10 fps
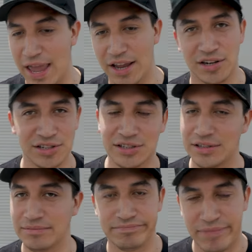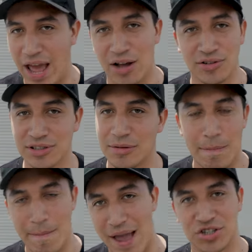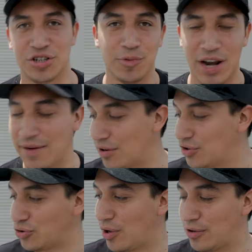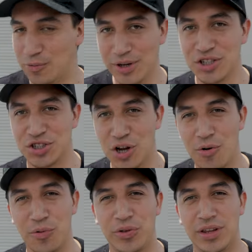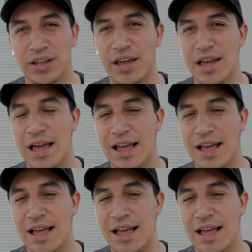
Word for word: acres, house, mansion, whatever, to really show the